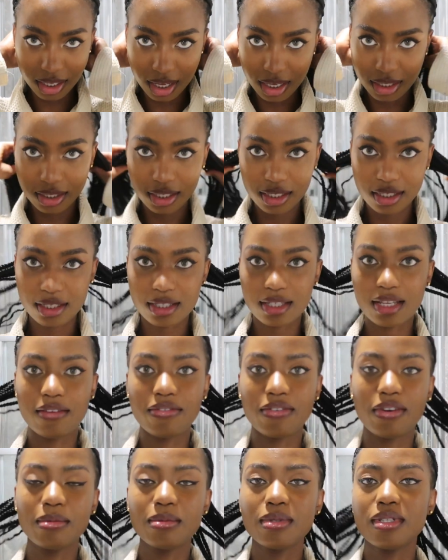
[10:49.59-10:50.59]
That's it.
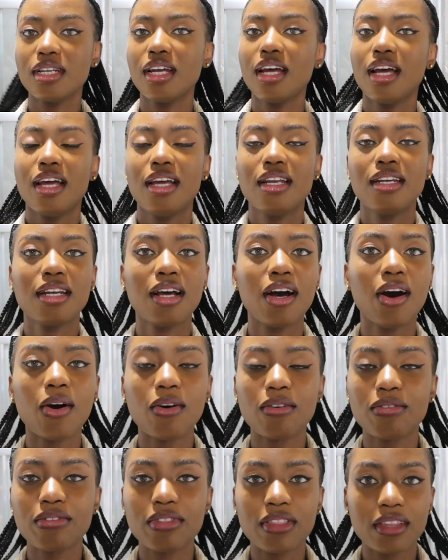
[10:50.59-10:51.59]
I've come to the end
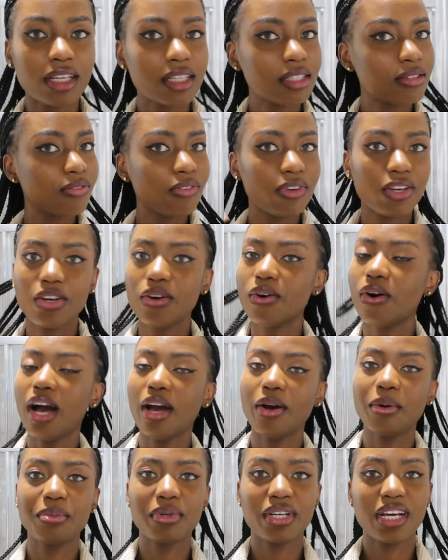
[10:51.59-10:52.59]
of this video. I
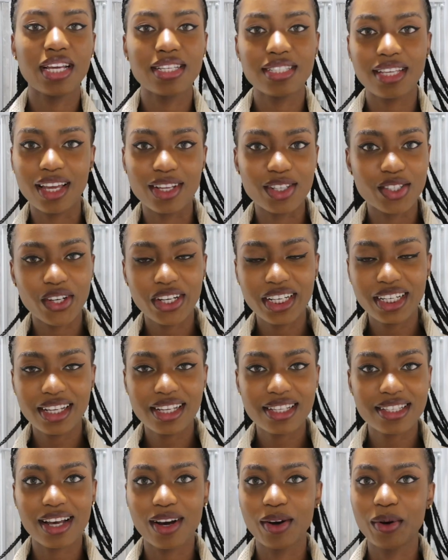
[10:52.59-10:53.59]
hope you guys enjoyed
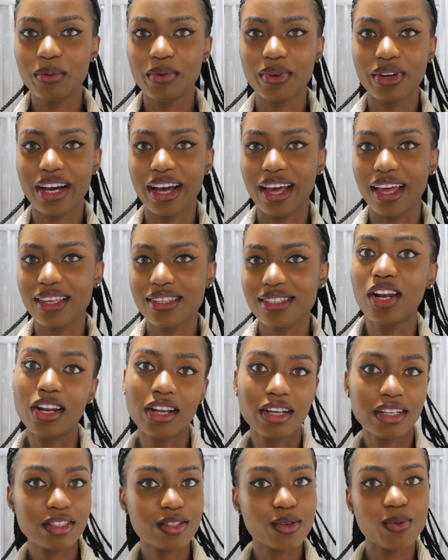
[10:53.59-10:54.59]
it. I hope you guys
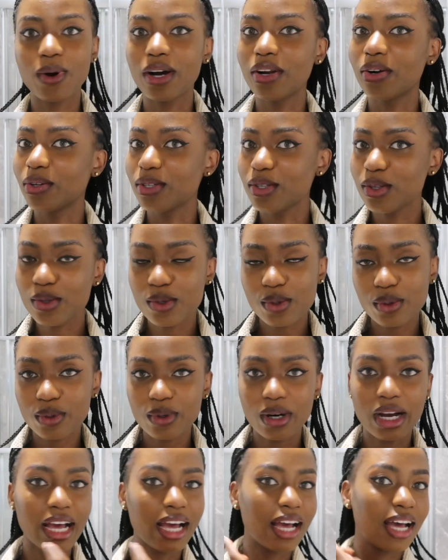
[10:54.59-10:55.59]
learned one or
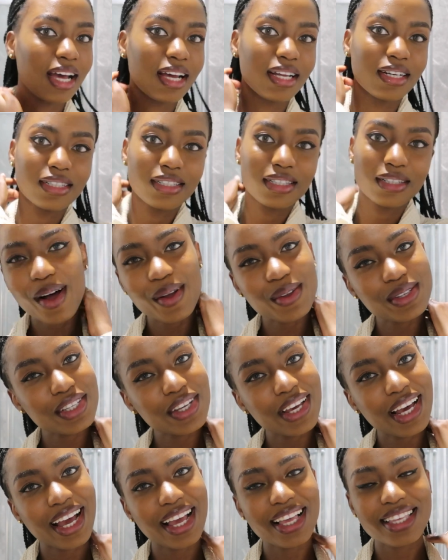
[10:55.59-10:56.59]
two, and I'll
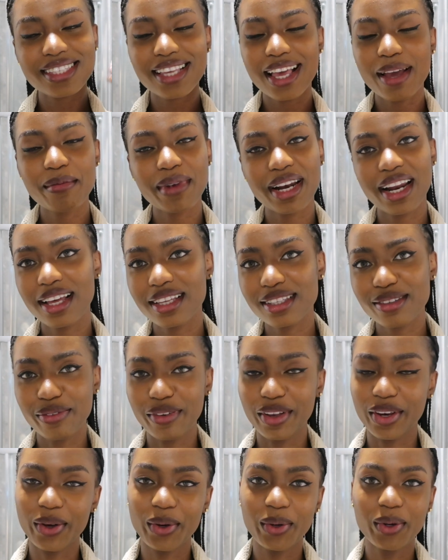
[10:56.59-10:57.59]
see you guys in my next
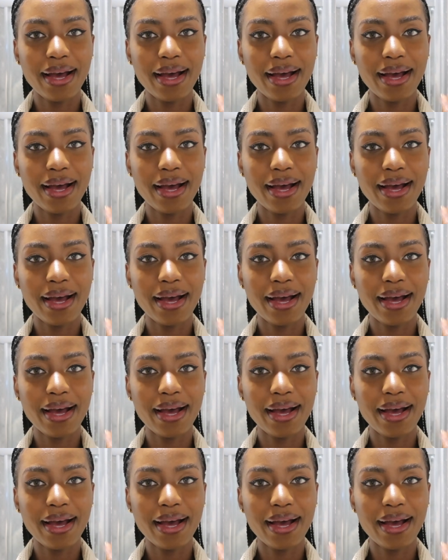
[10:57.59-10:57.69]
video.